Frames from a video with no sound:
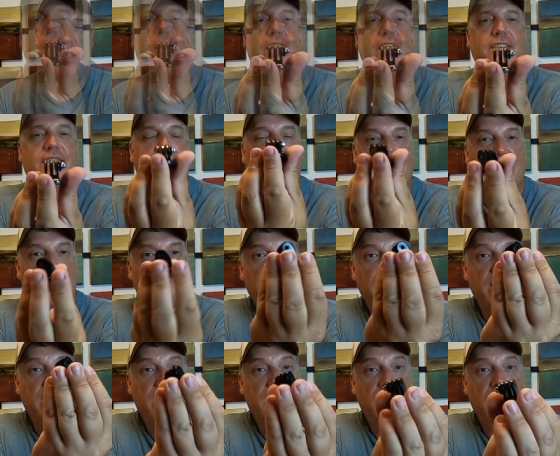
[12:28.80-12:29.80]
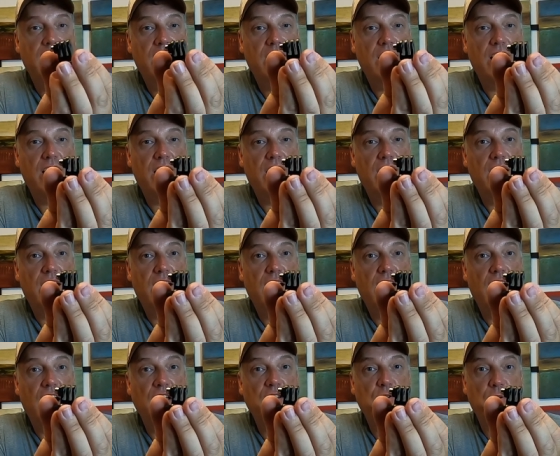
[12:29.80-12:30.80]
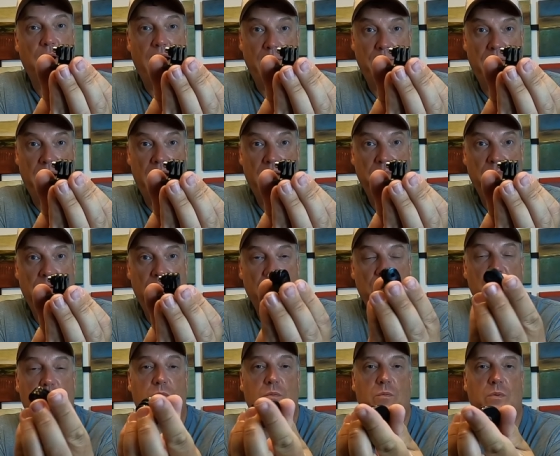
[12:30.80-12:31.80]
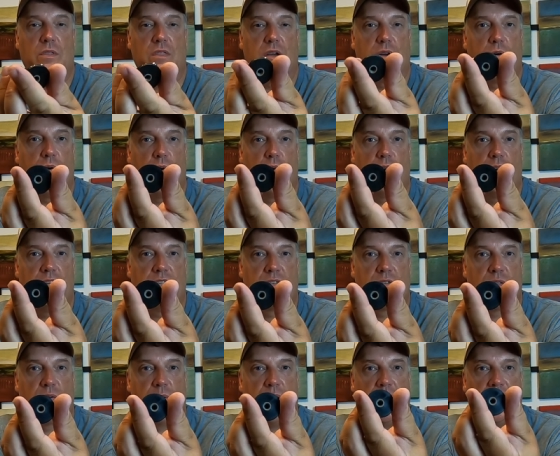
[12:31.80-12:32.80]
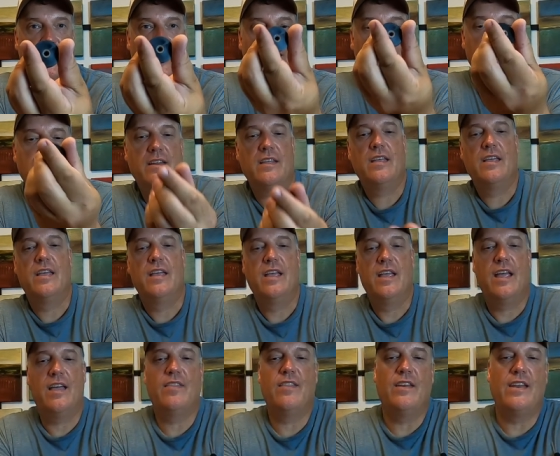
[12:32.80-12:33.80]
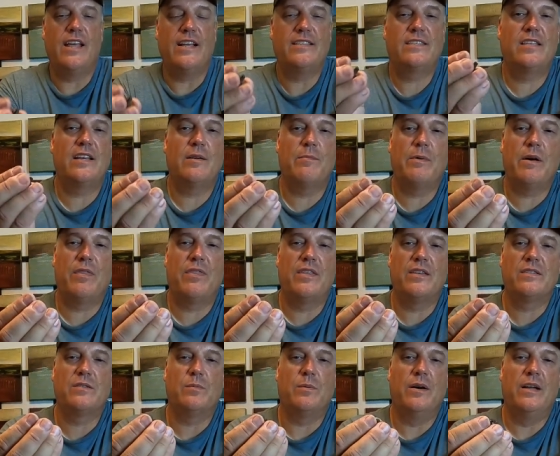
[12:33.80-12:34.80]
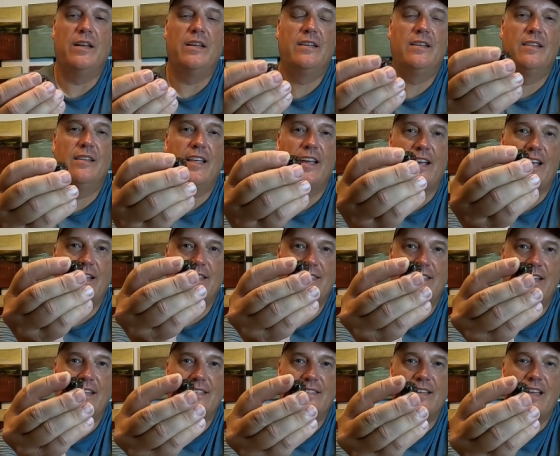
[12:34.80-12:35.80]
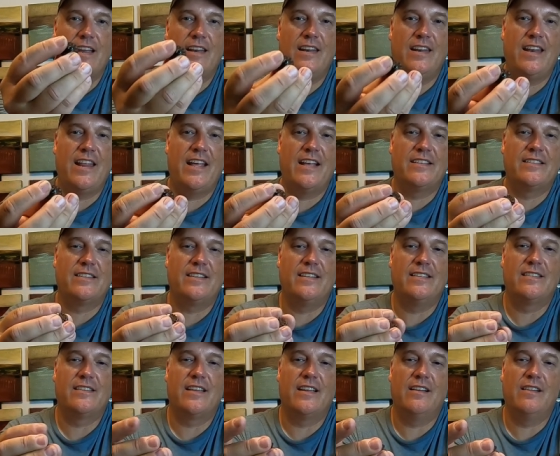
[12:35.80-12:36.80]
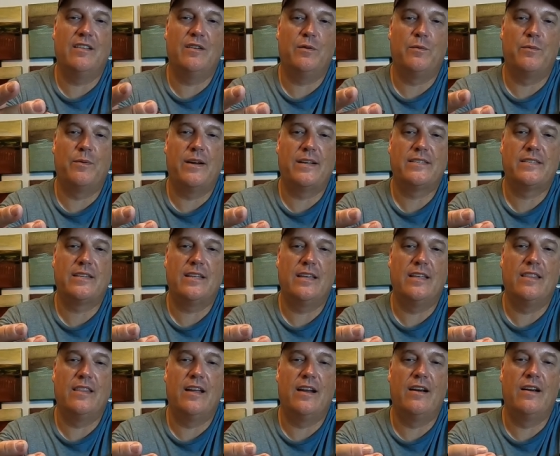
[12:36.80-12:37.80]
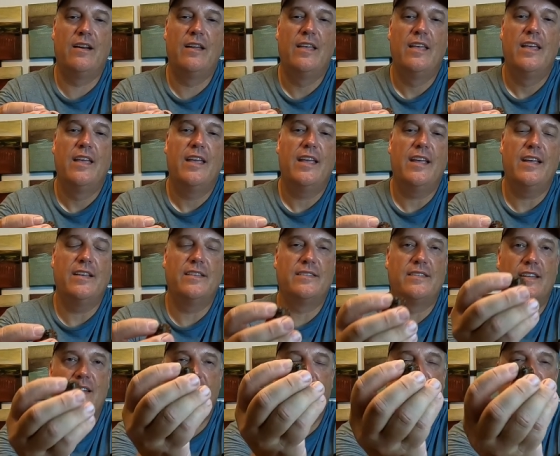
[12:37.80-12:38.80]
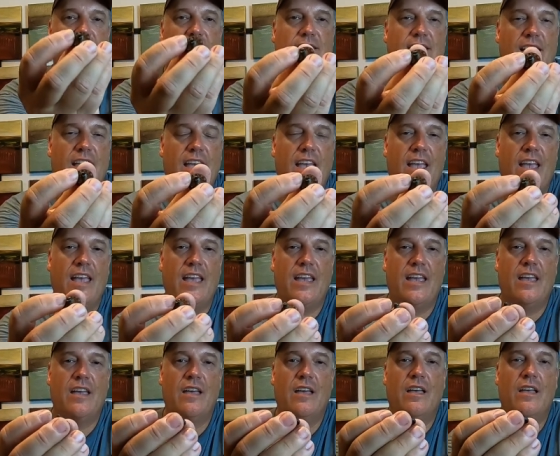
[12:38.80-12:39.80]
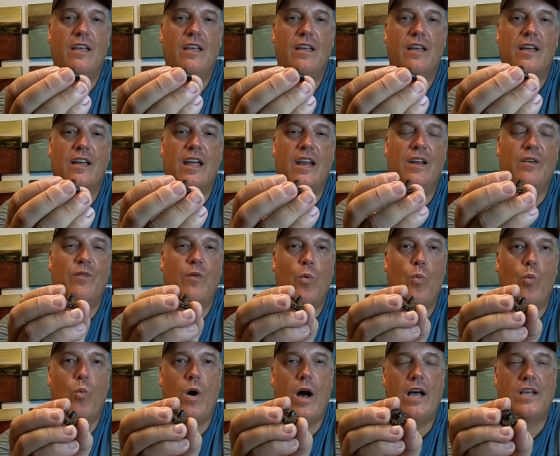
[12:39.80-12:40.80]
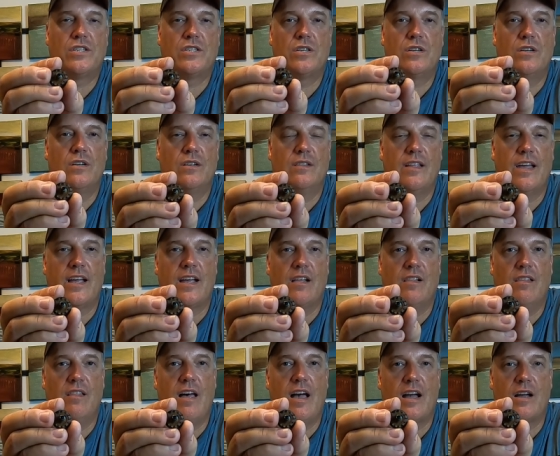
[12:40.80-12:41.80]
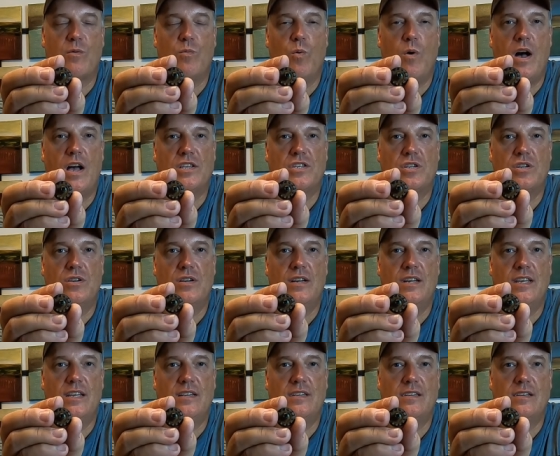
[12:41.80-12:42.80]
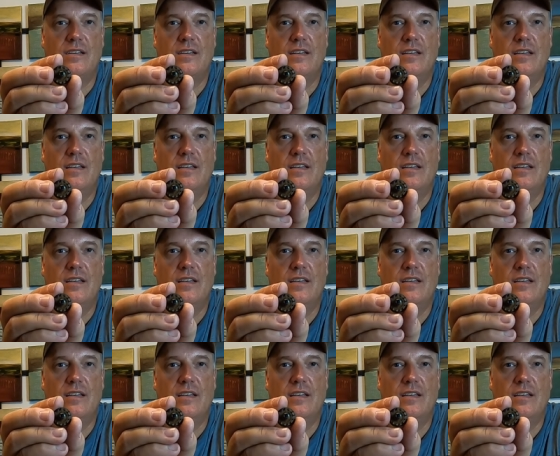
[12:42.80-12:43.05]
It's actually a tripod mount with a quarter inch thread in it. And the nice thing about this one, like I say, it's kind of nasty, it's getting a little rusty in there, is it has a kind of a washer, like a lock washer in it.